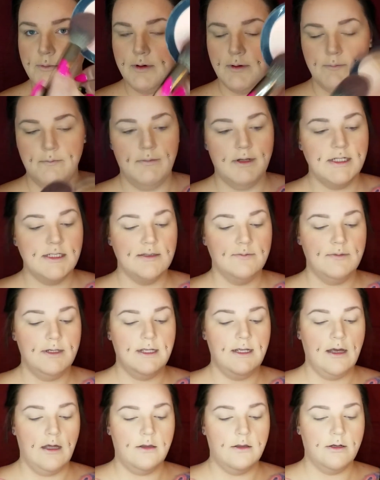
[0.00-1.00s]
but mix them
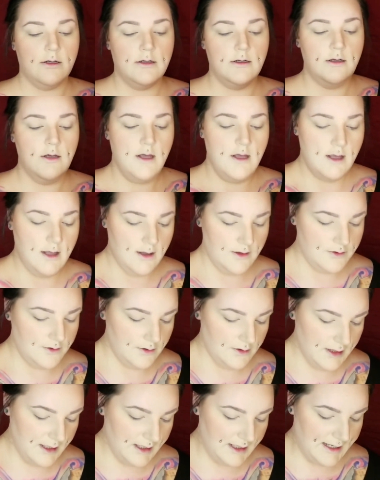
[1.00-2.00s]
together. They're
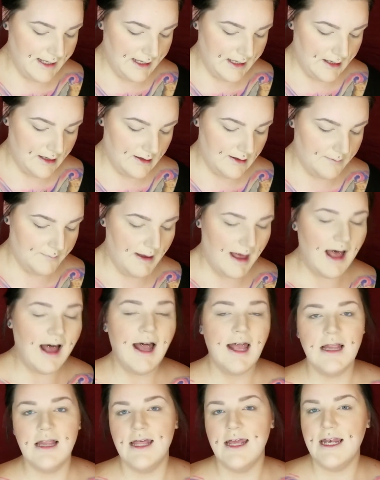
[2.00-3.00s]
like a
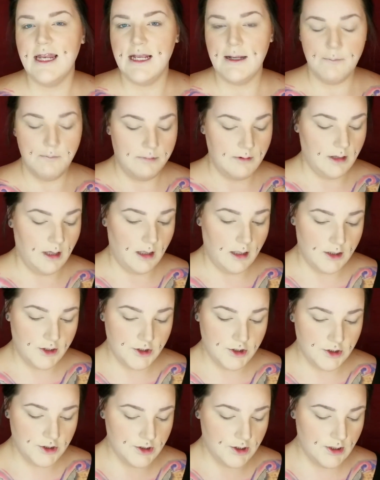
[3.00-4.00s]
highlighting
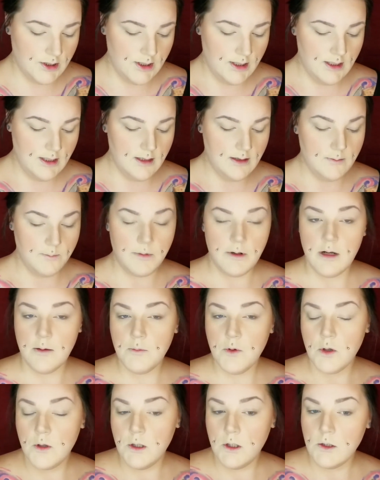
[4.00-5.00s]
blush, but I'm
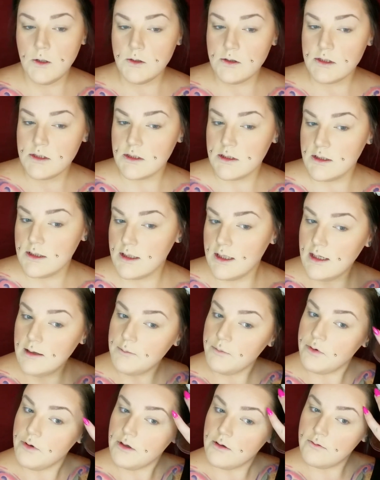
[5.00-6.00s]
going to use it and
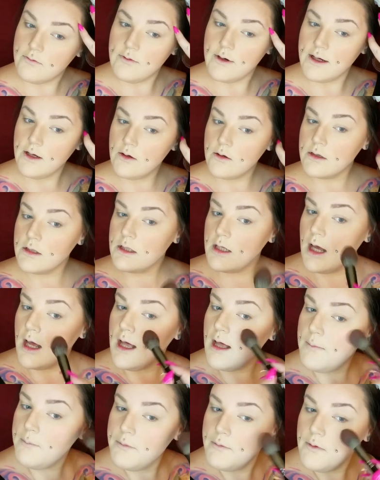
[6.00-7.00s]
put it right on
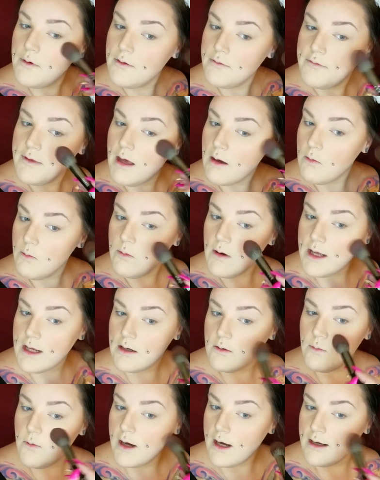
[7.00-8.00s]
top of that Wet
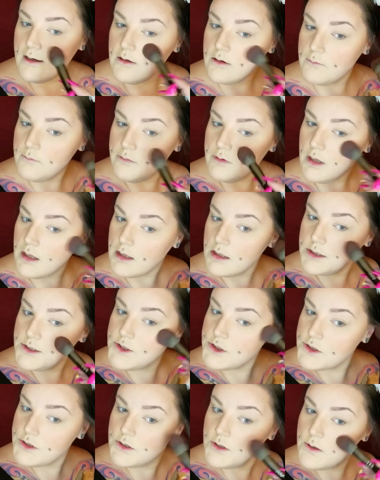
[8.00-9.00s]
n Wild
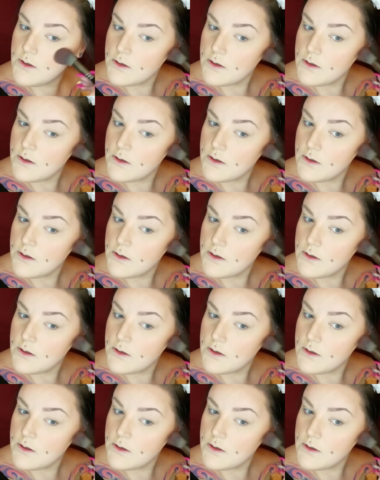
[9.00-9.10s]
blush.